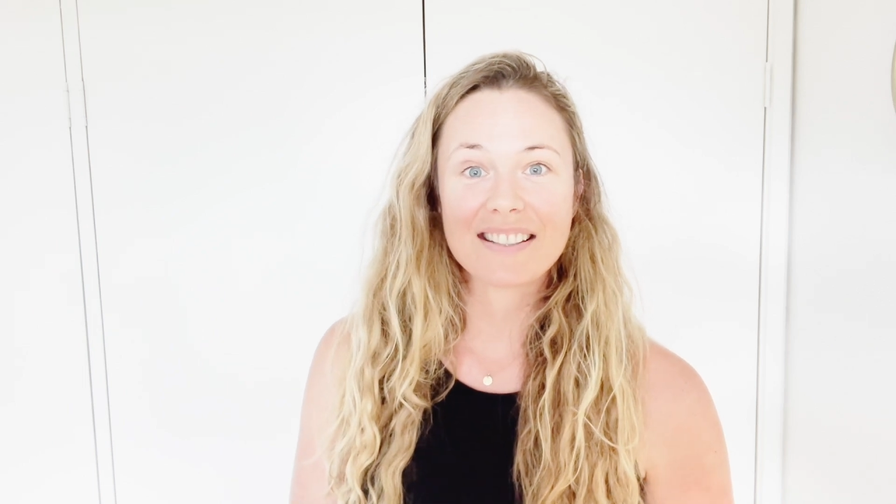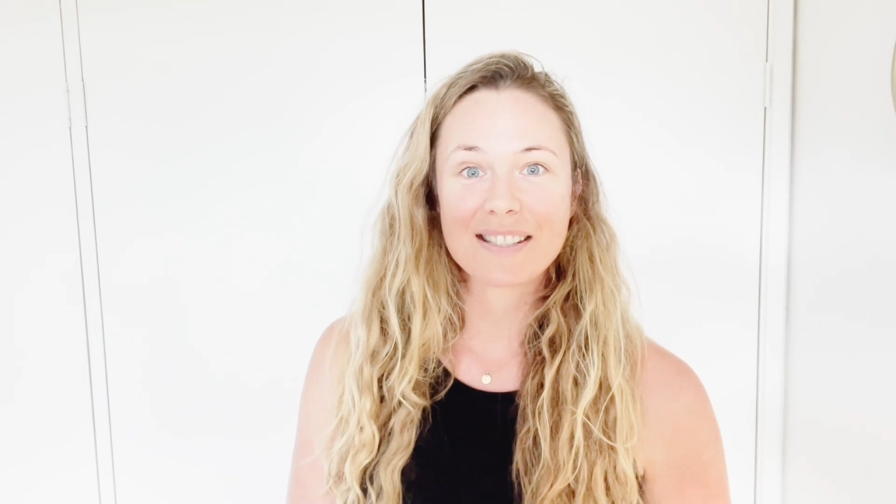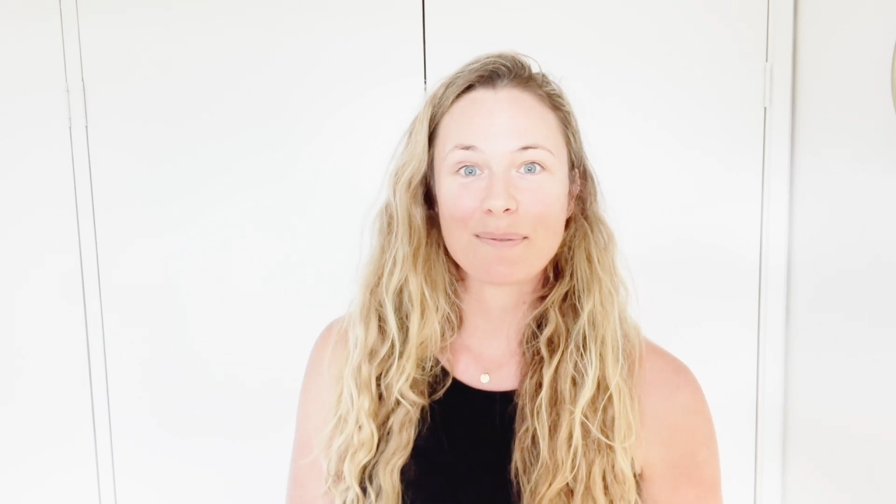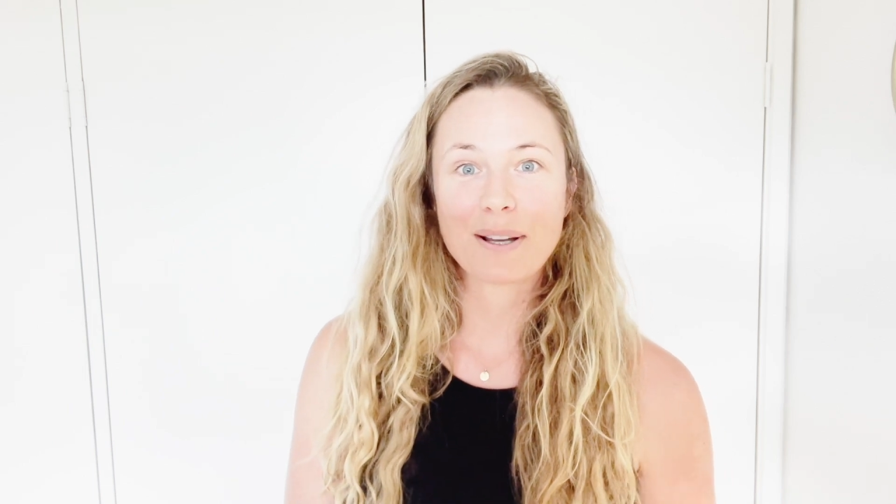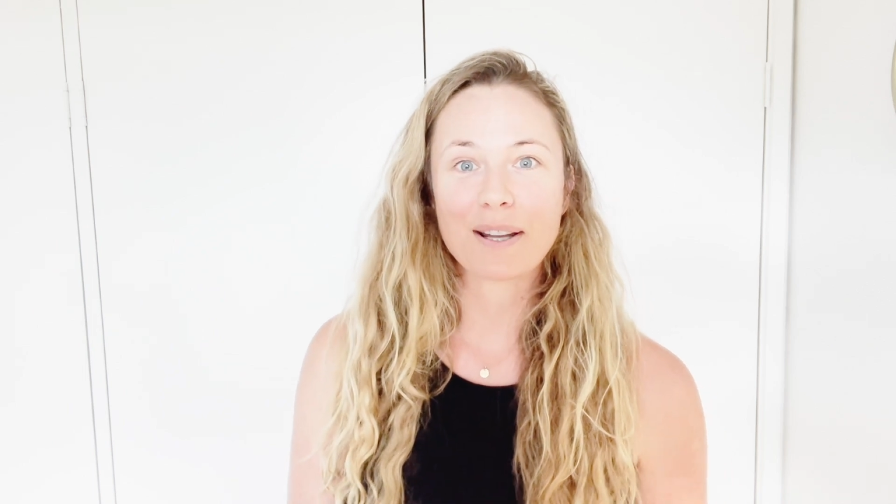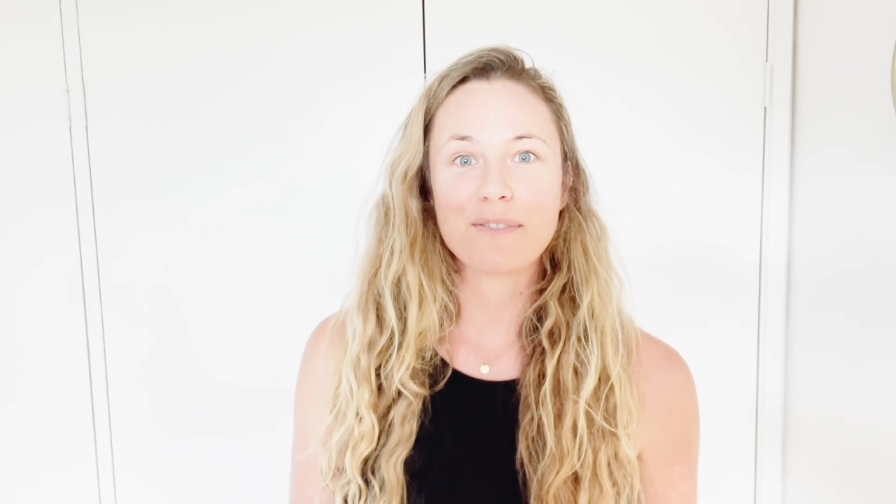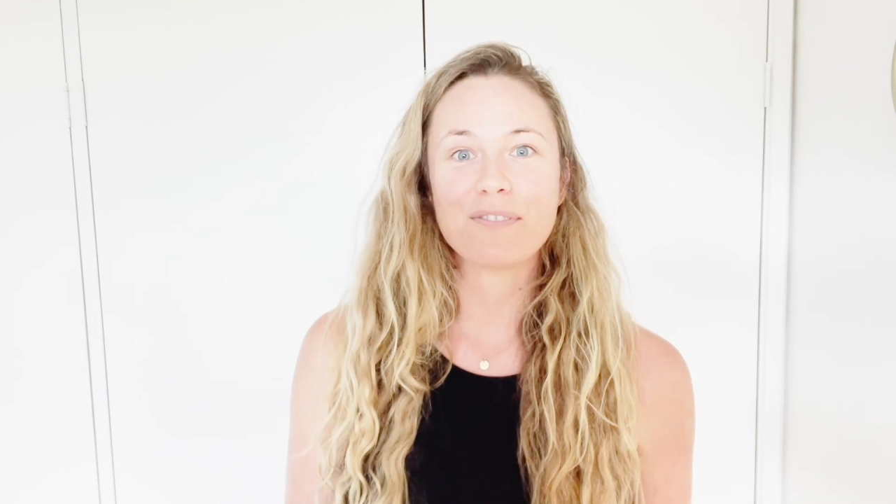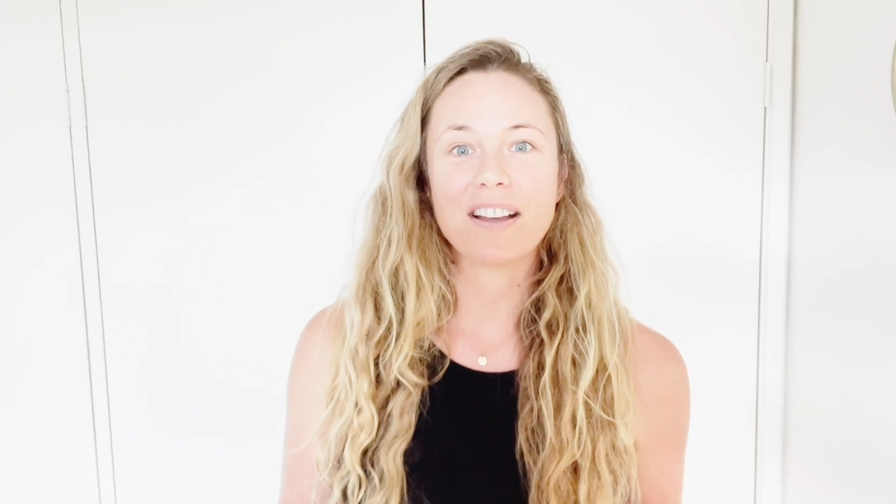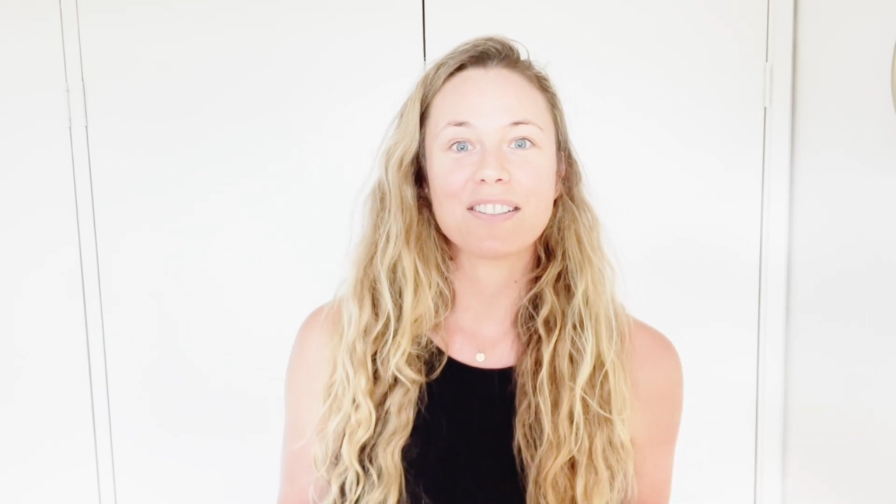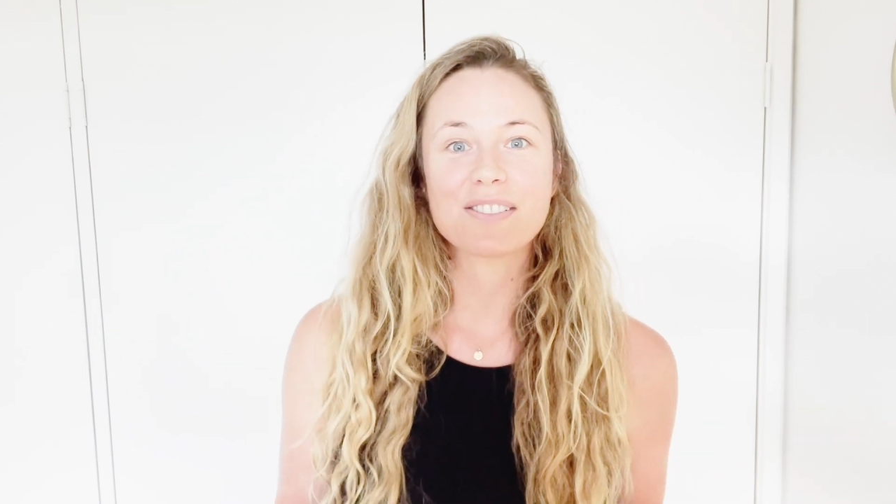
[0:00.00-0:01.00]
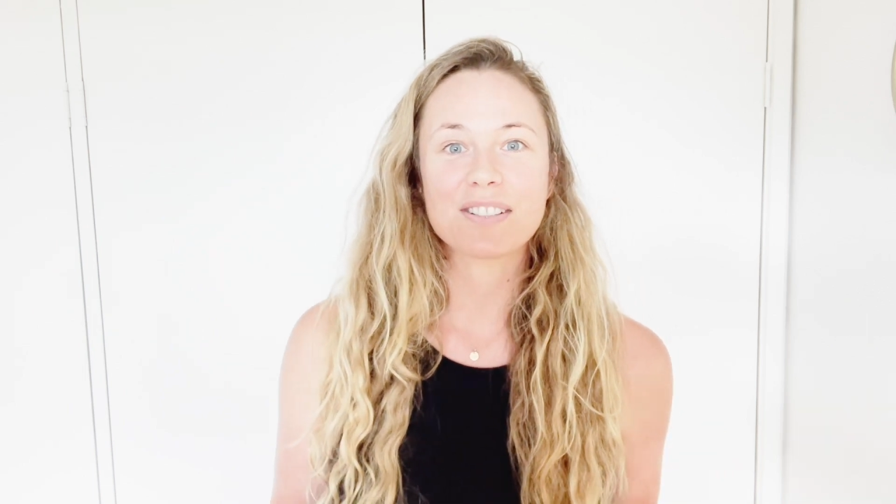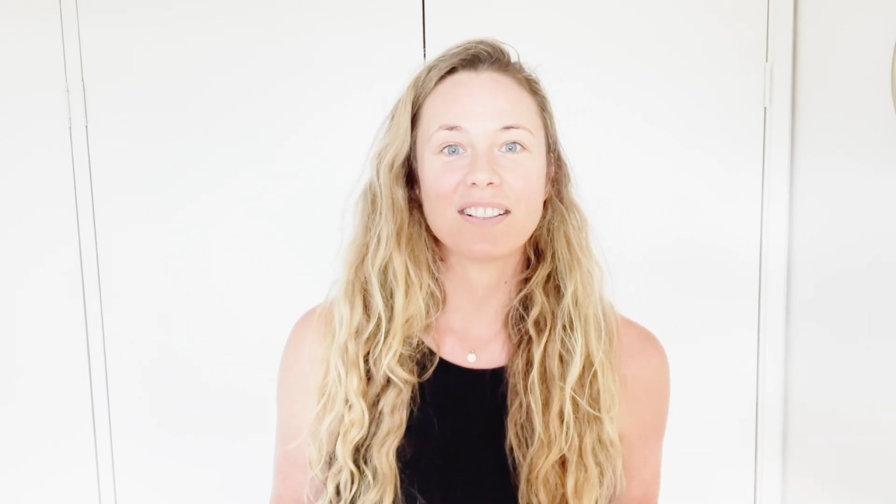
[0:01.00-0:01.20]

some kind of value to your